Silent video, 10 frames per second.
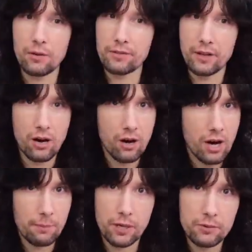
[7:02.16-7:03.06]
that
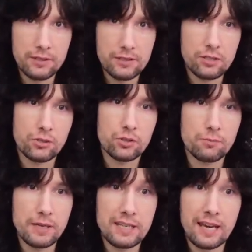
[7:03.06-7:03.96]
are uploaded to social
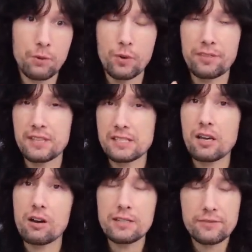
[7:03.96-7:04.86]
media with this
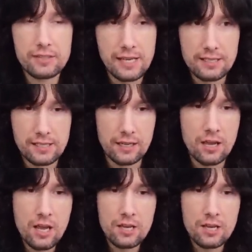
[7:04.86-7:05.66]
kind of setting,